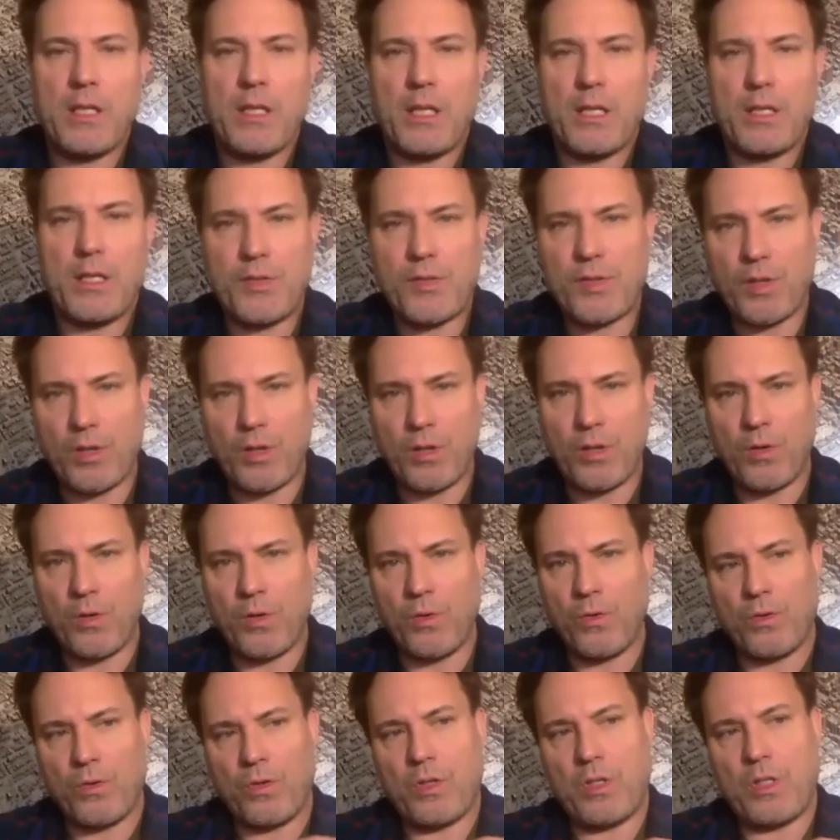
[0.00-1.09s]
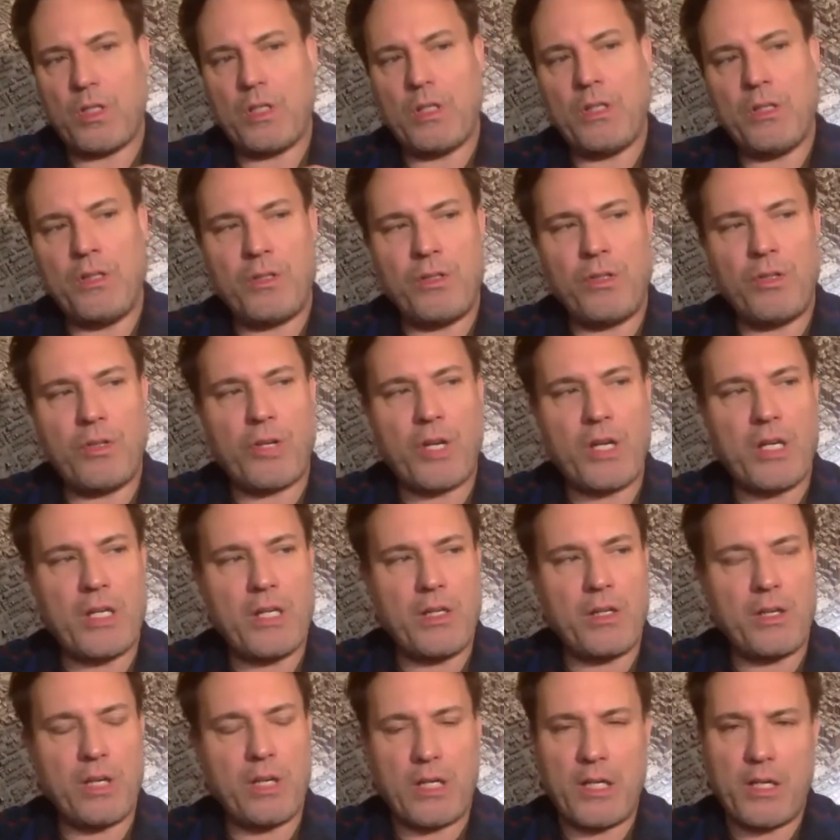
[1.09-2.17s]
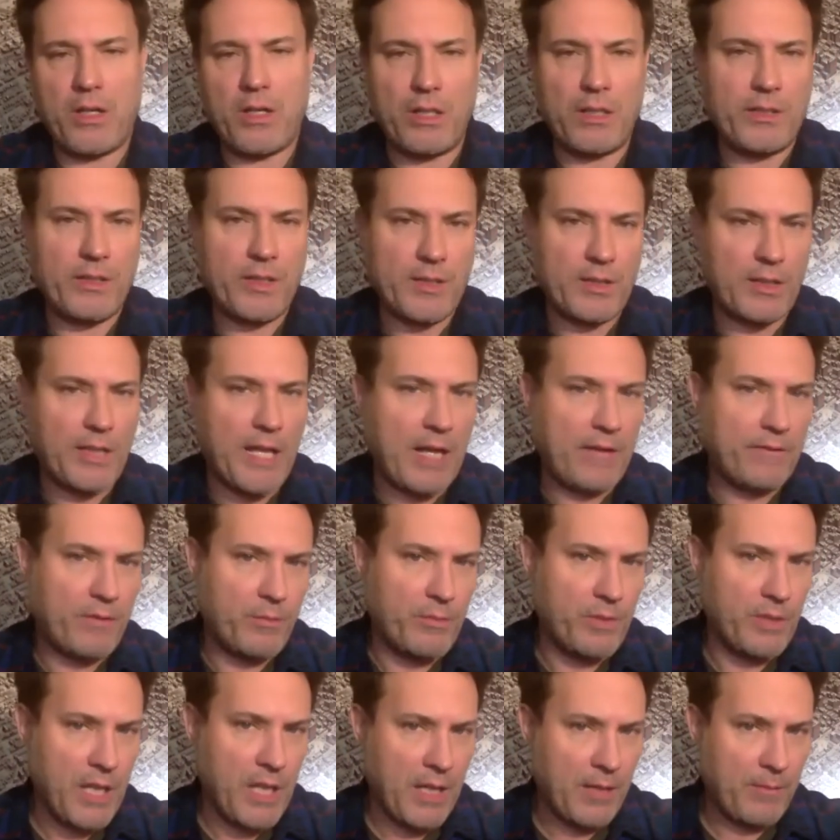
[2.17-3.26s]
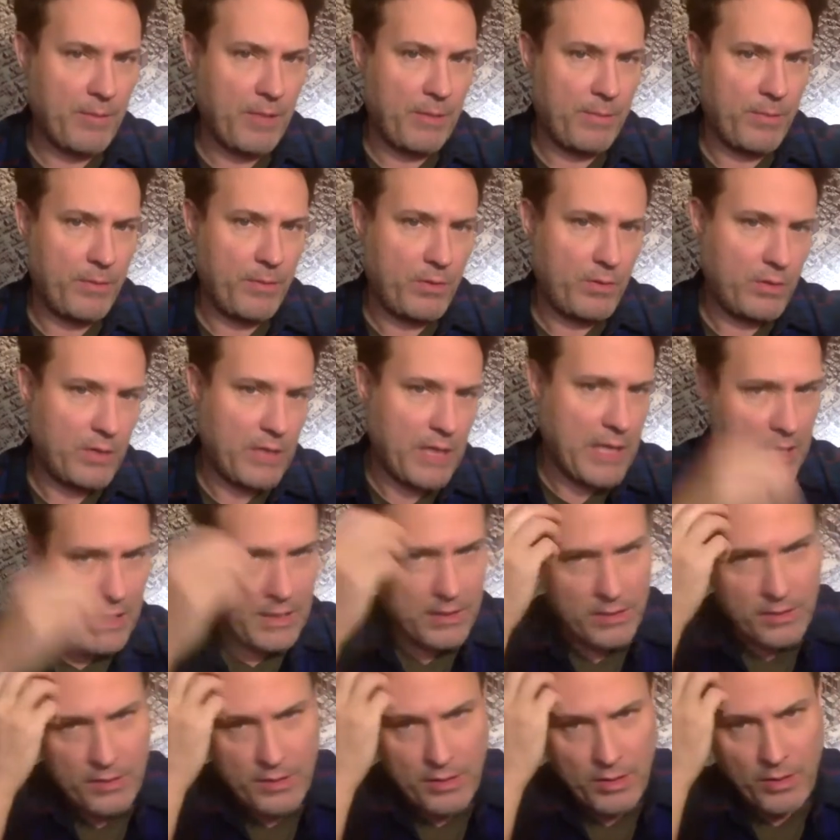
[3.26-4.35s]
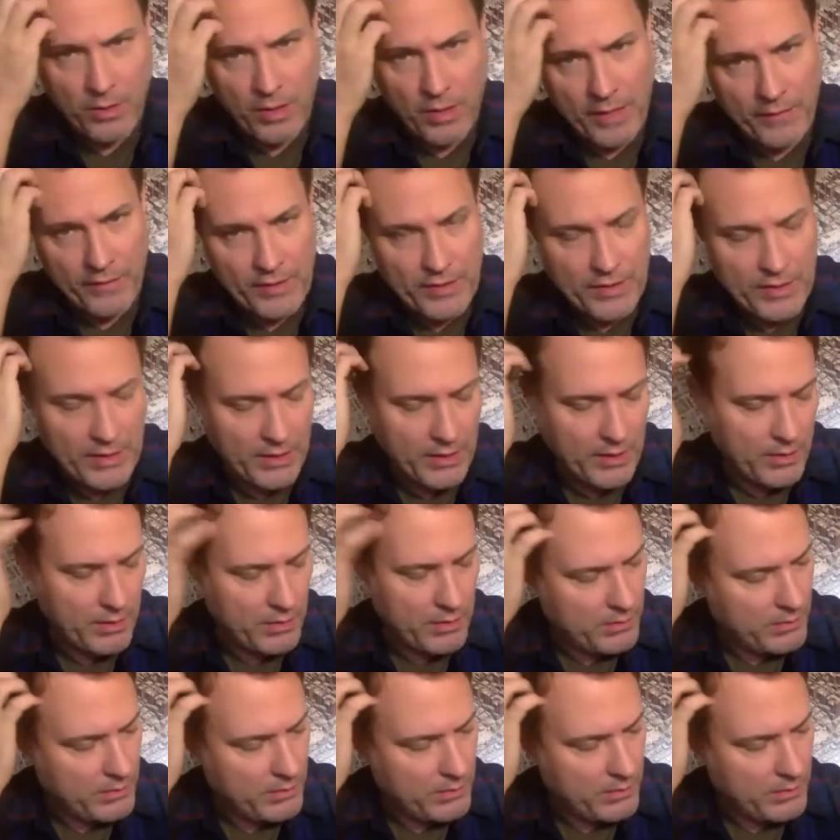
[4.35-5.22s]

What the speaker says: So you're gonna hear this a lot from a lot of people, and you know, obviously,